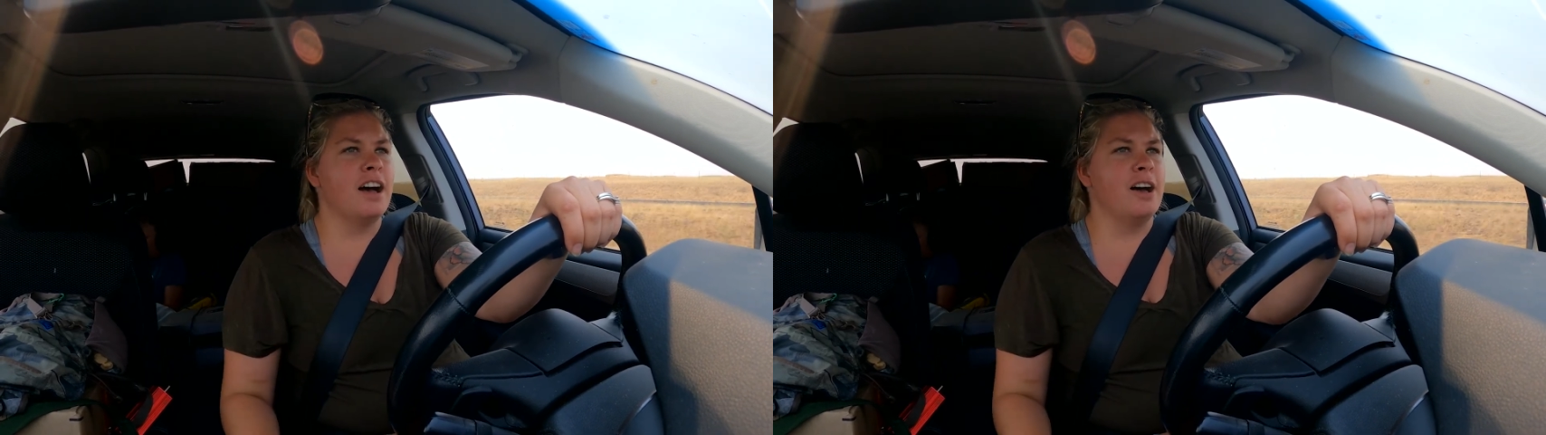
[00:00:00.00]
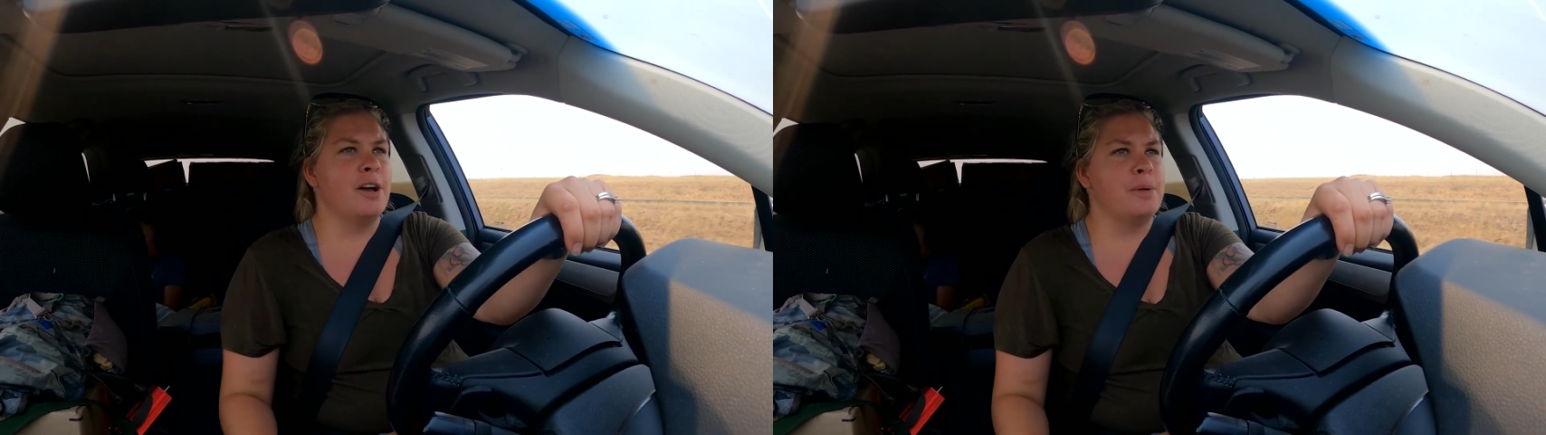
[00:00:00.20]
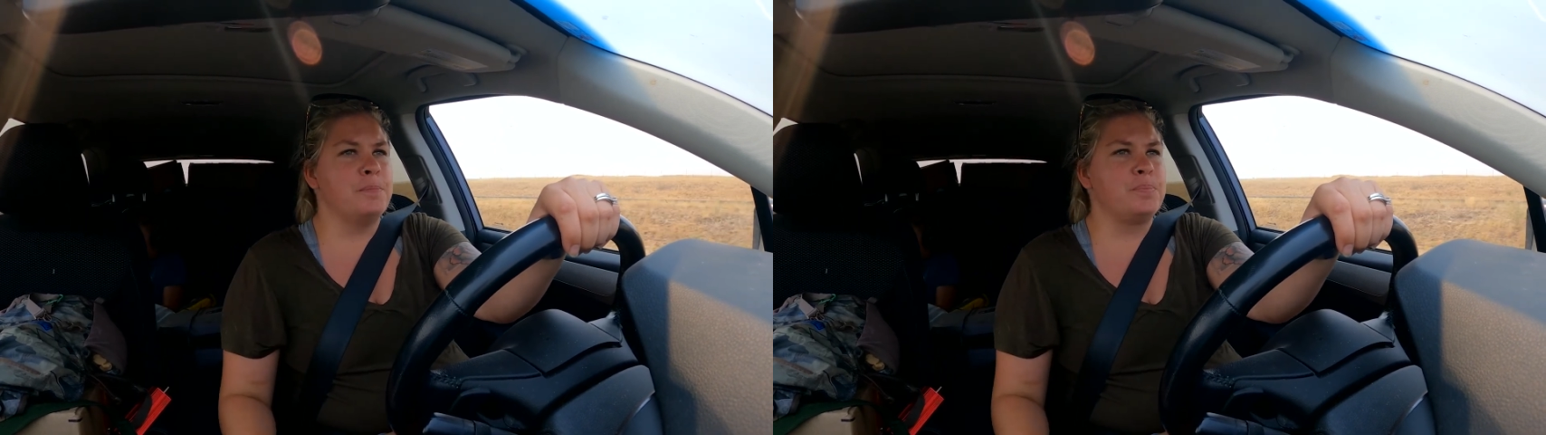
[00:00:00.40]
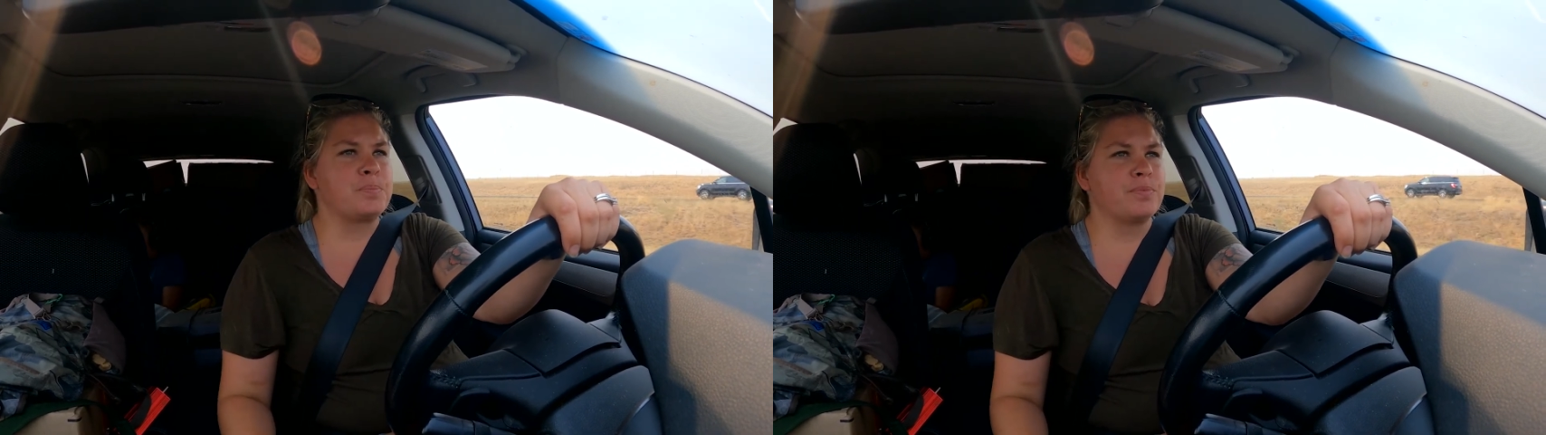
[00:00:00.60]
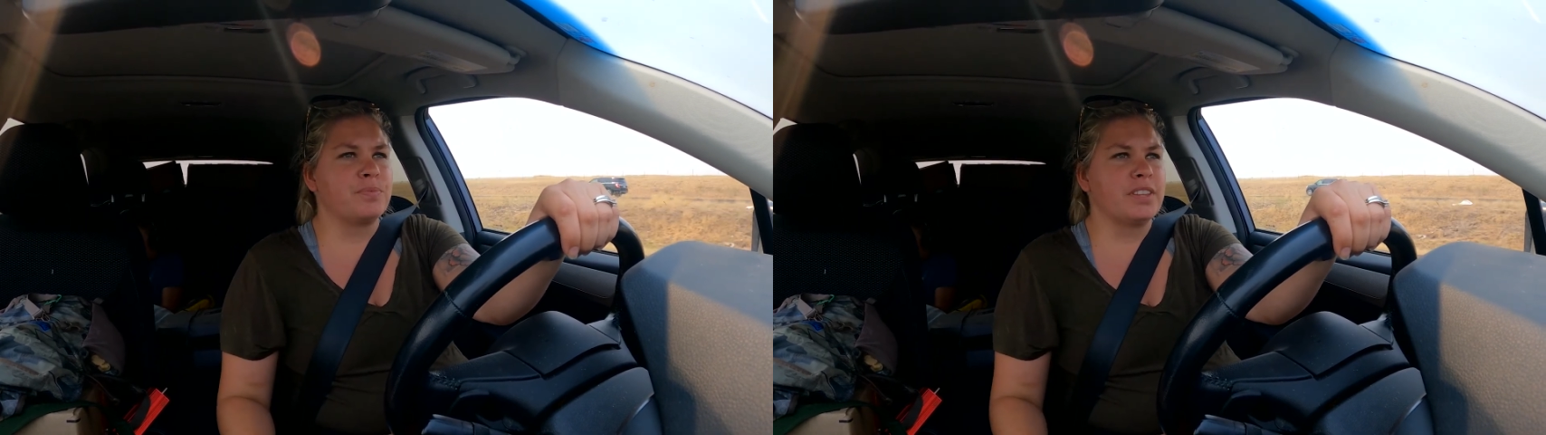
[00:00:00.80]

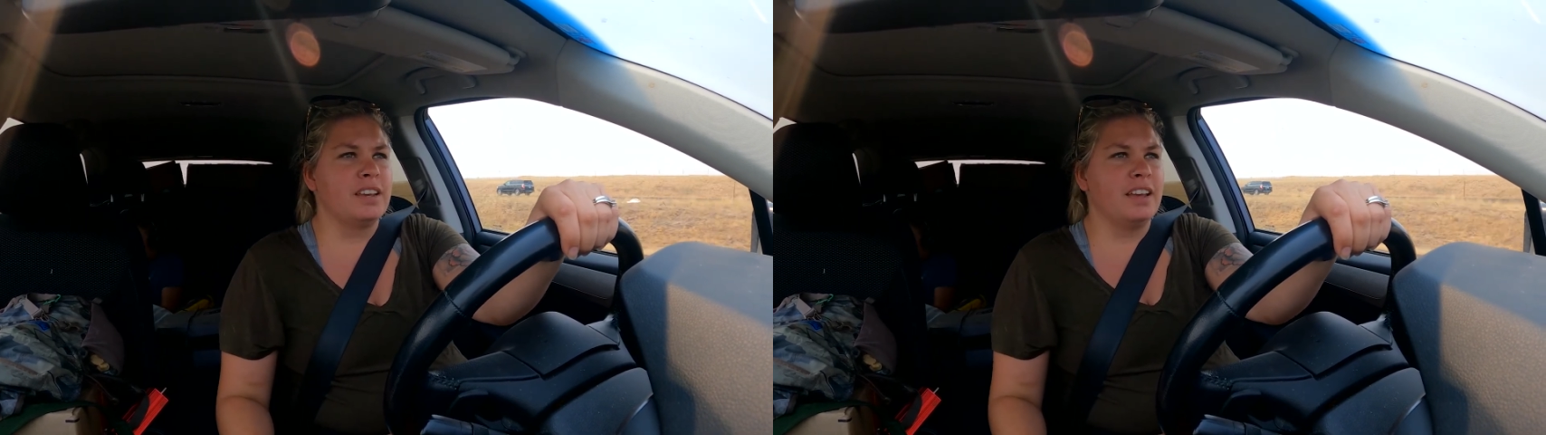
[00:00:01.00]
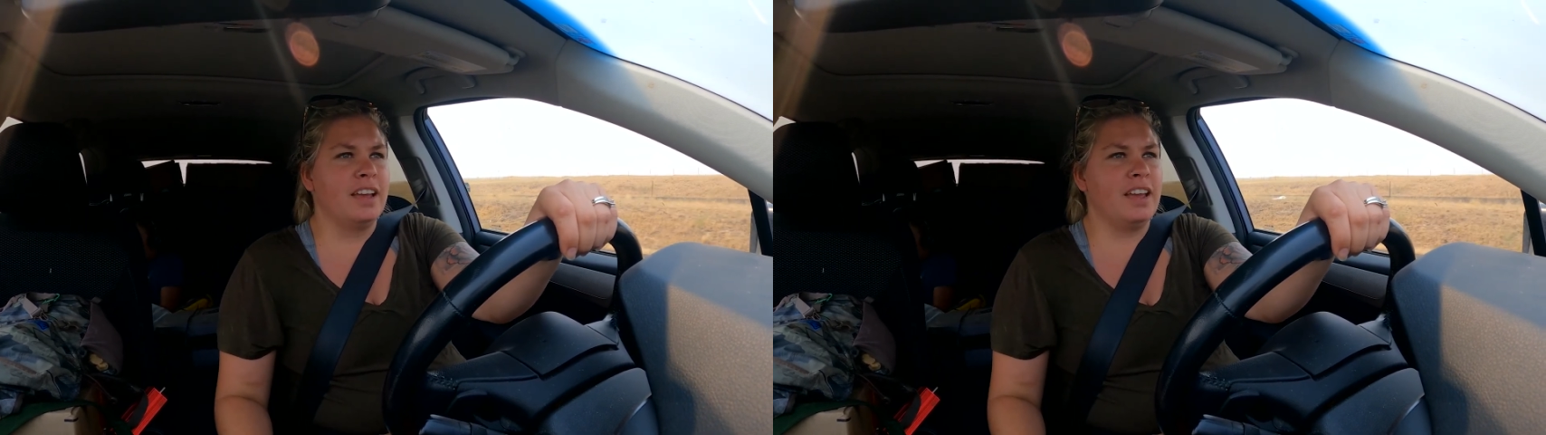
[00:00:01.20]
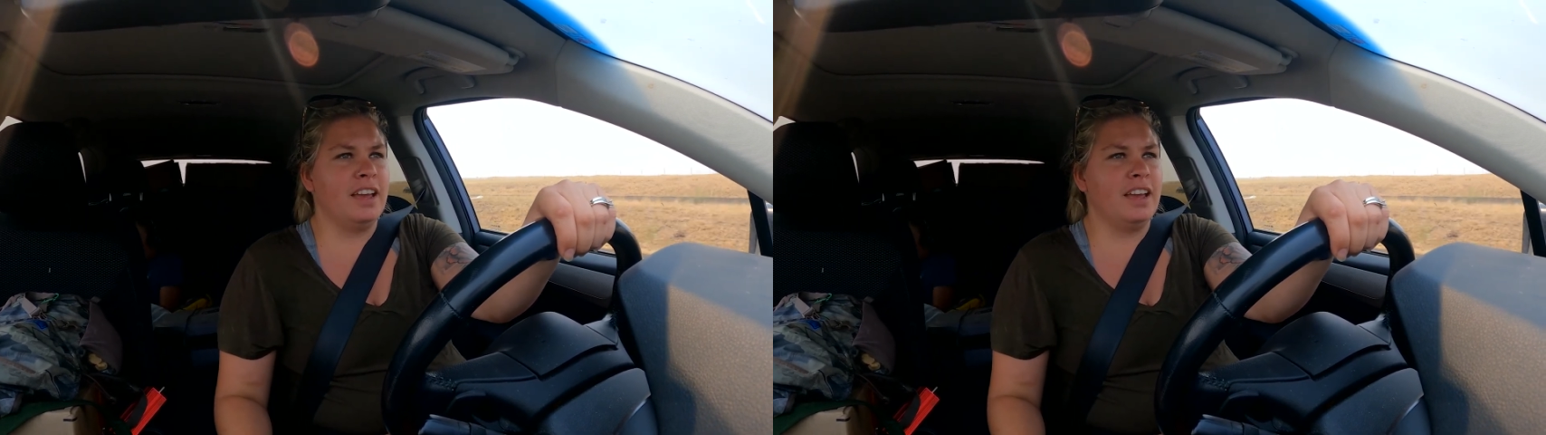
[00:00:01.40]
Um,